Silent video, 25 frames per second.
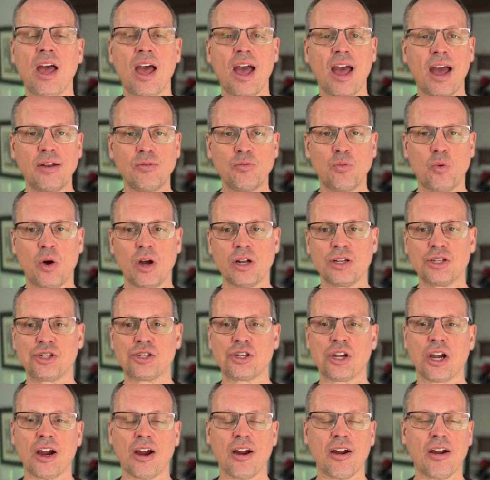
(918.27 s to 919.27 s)
and 1
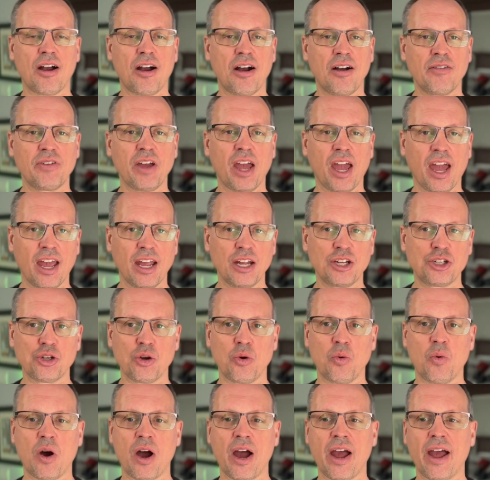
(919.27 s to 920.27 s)
share of
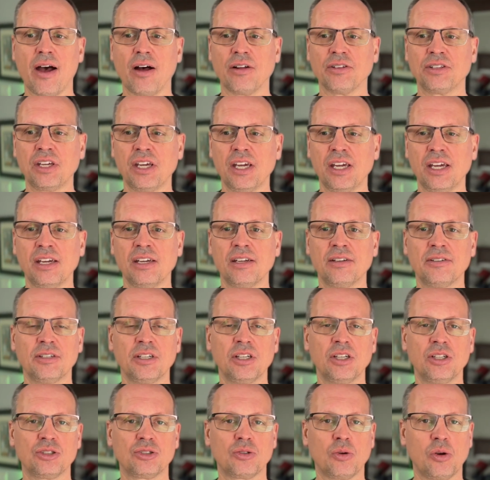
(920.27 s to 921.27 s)
HYLD.
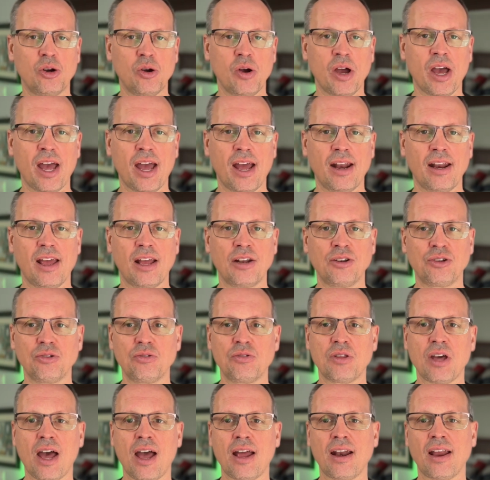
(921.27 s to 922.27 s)
So we'll go ahead and do
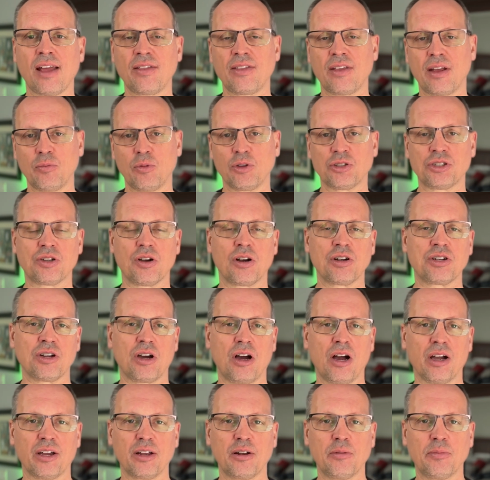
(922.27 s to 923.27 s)
that, and then we'll start
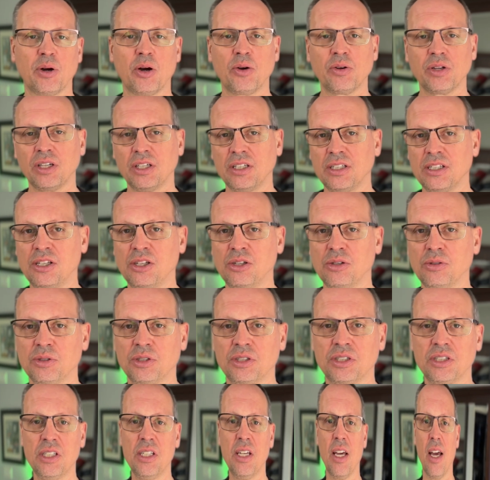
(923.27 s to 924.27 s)
talking about
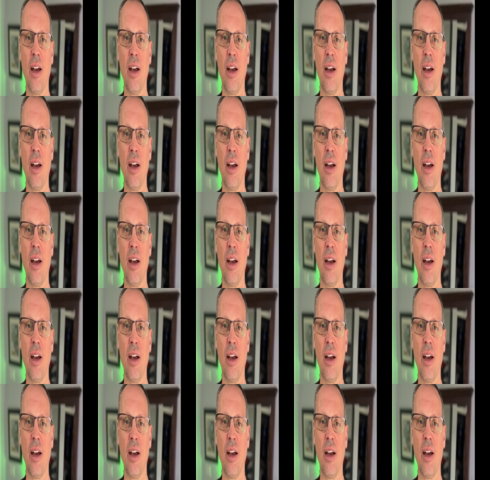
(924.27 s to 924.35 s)
EQCL.